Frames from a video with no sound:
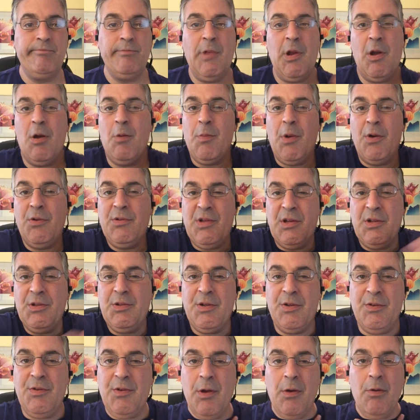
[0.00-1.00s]
most
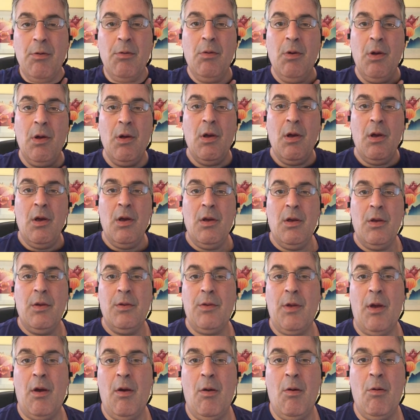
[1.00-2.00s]
interests you?
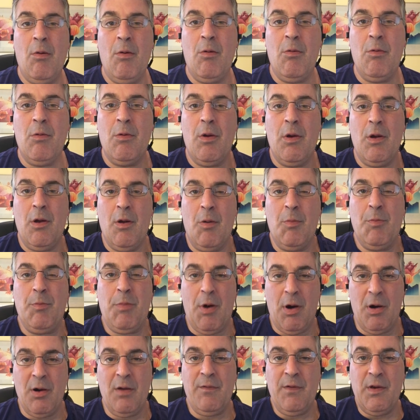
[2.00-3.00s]
So
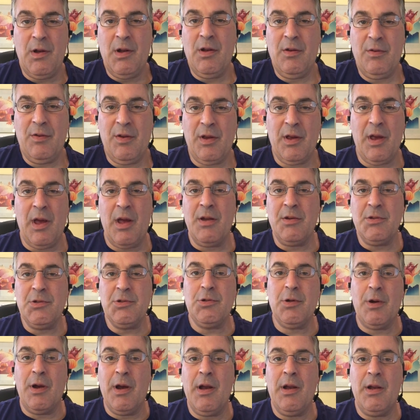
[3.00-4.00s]
part of it is again
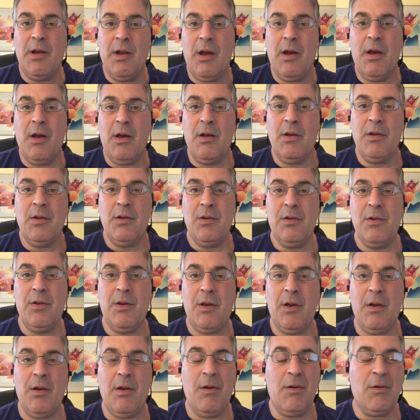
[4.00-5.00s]
trying to
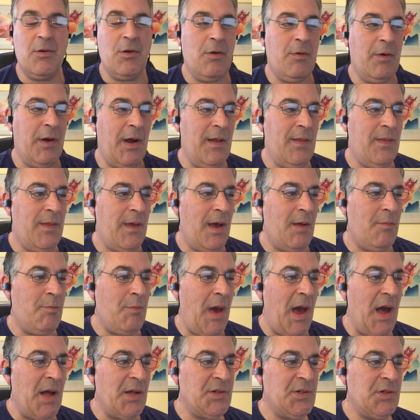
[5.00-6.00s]
create that
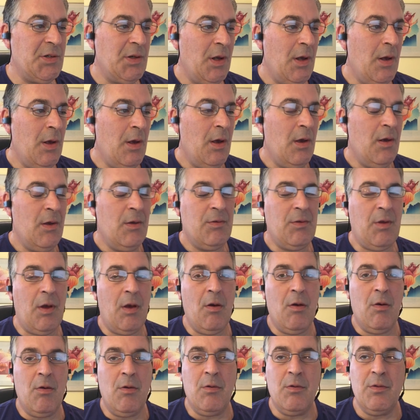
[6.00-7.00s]
match.
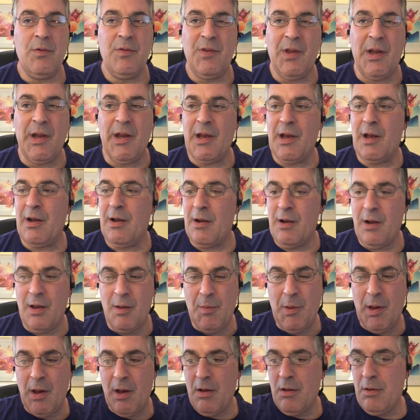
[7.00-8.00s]
So sending out an
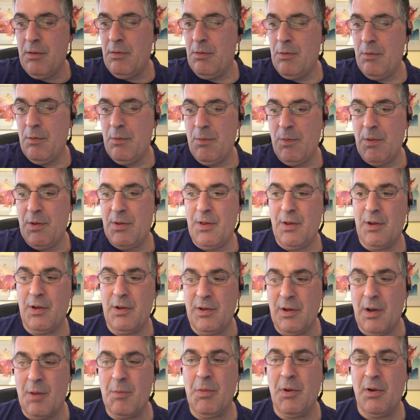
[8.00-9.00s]
email with a
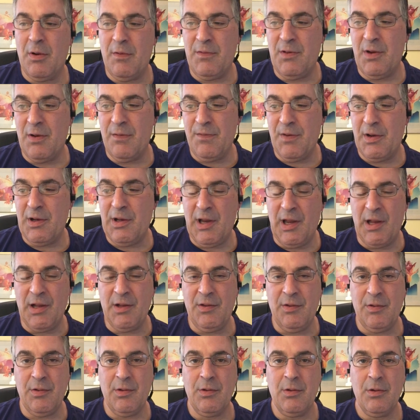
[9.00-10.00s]
number of different
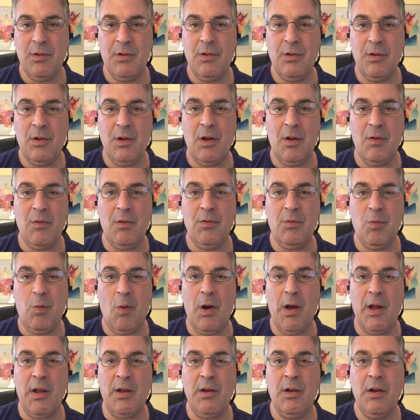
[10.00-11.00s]
dates, is
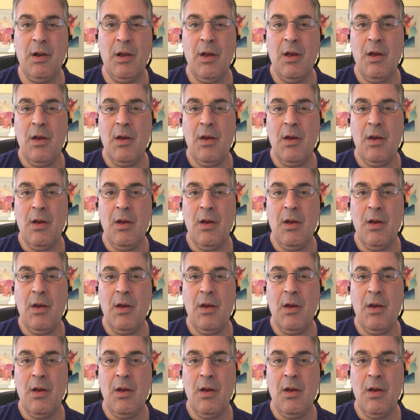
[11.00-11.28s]
one.